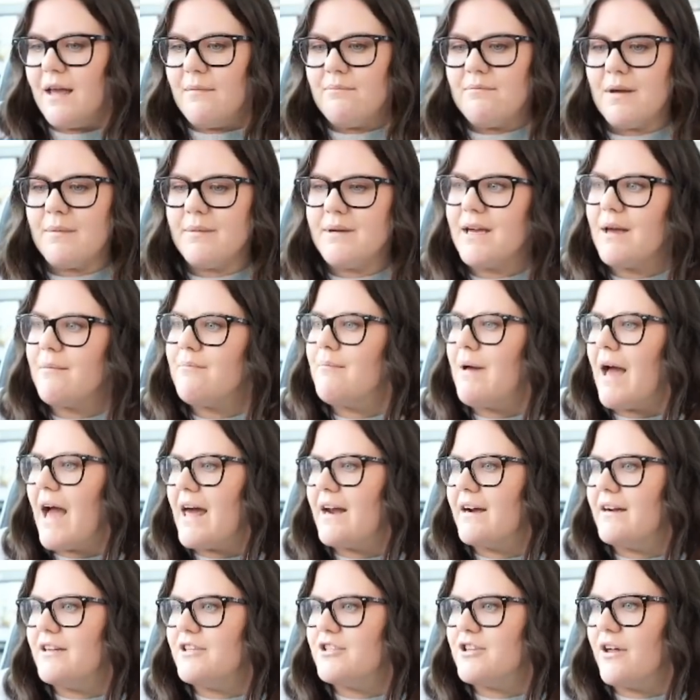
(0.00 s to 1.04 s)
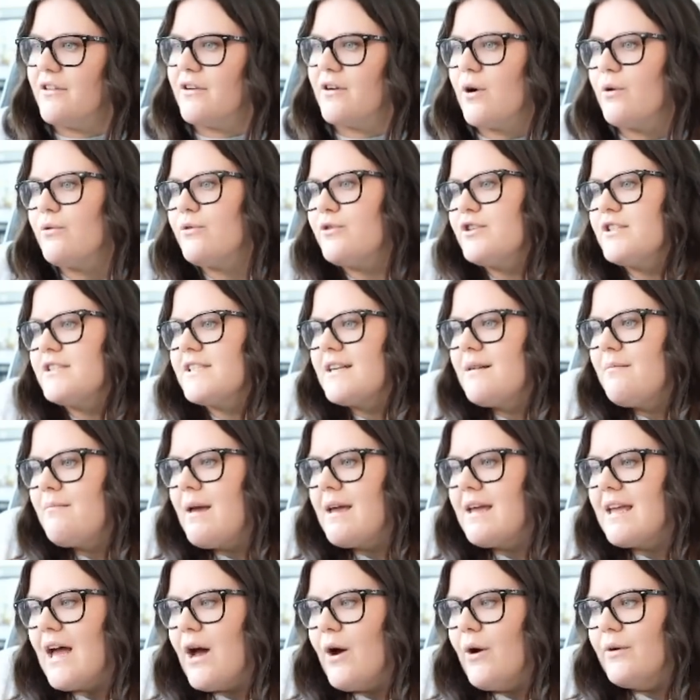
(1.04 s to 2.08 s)
Maybe get mad at each other, or they're just going to
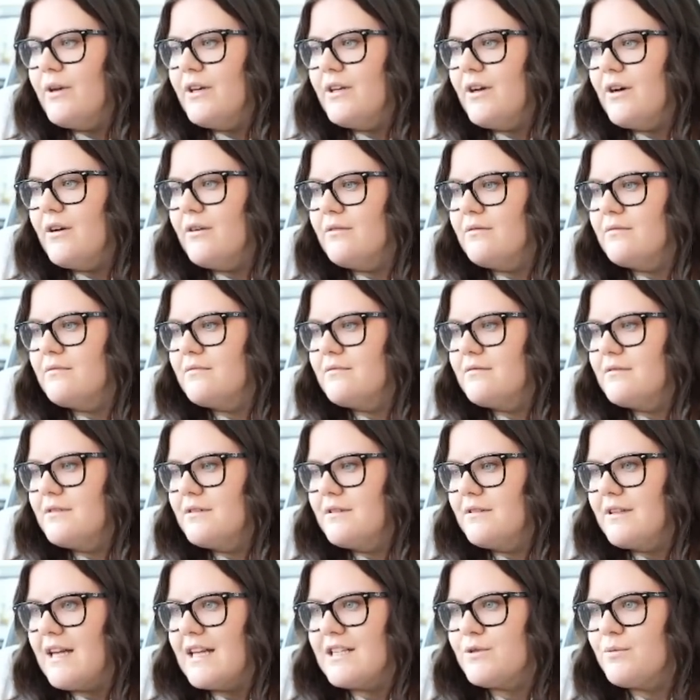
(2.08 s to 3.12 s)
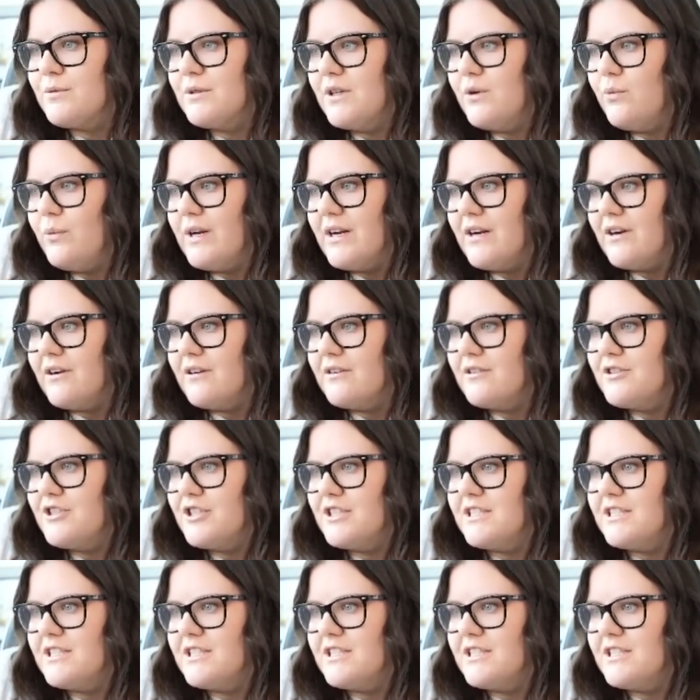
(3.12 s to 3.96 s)
make out, you know? That's really weird. She's